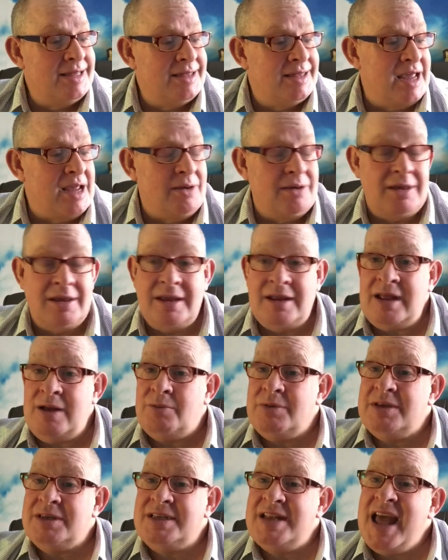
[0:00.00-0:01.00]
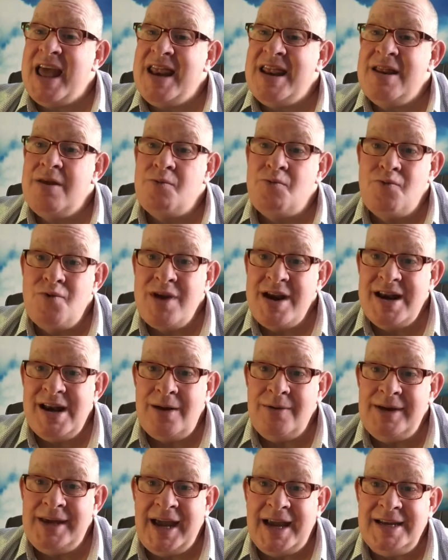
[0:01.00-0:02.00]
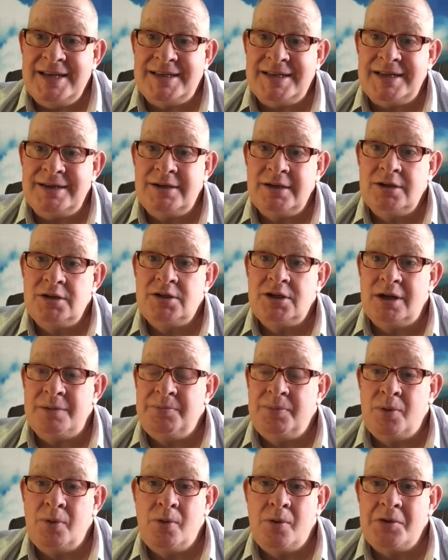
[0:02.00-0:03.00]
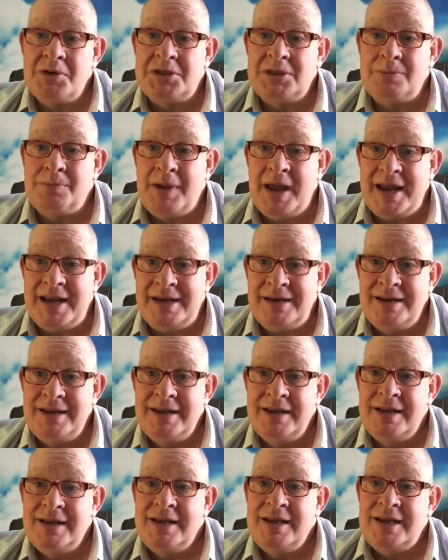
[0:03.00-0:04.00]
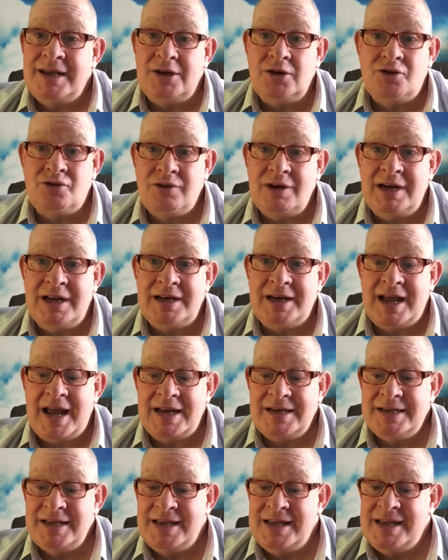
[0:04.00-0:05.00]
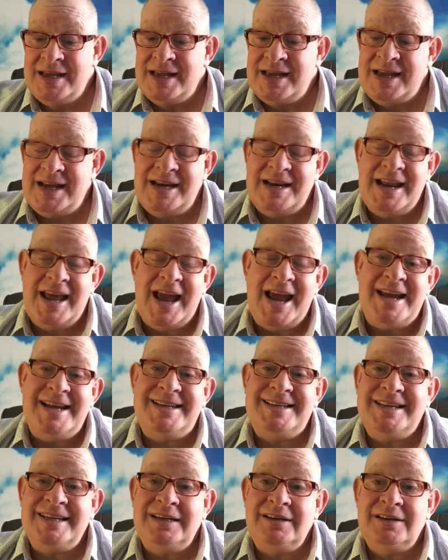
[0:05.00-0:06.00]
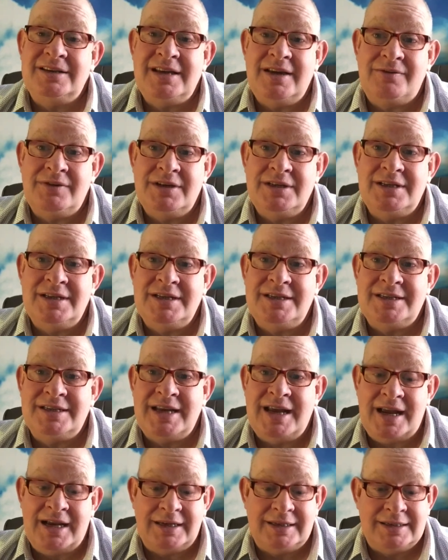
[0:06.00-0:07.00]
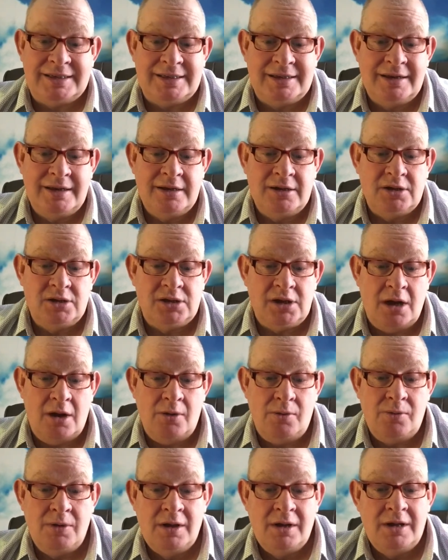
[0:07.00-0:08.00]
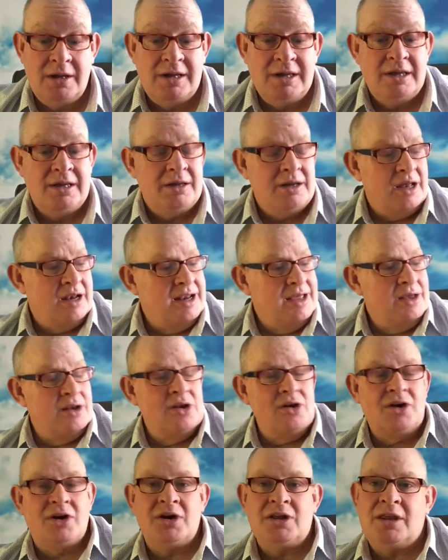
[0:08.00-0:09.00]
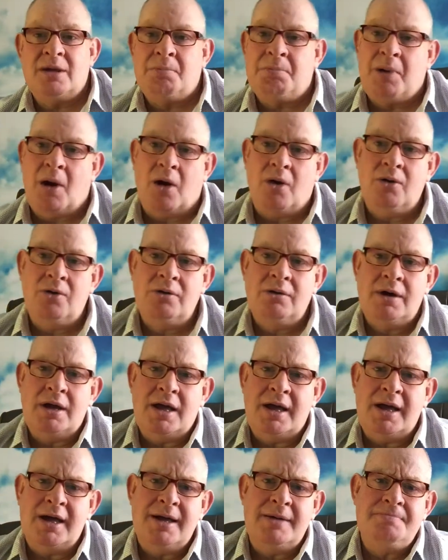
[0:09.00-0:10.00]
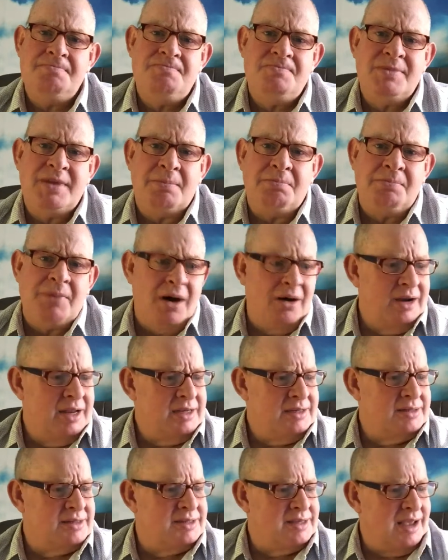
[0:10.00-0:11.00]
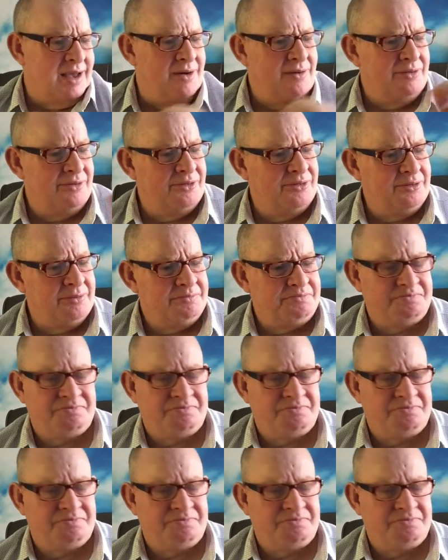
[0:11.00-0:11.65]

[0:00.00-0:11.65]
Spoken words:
it was then relocated to the port of Spain in Trinidad in 1876. So a little look at the bottle. The bottle itself,